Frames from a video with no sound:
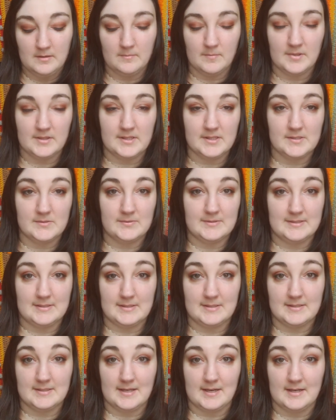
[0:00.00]
but this was a
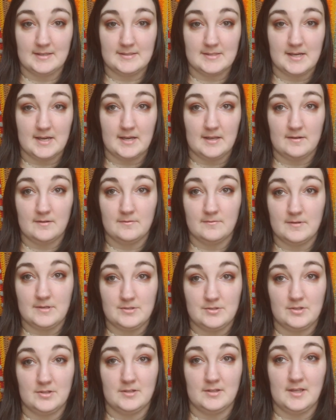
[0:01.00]
set I dyed
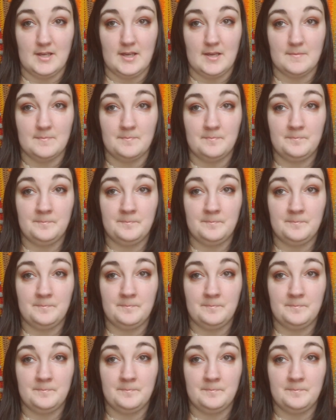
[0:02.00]
originally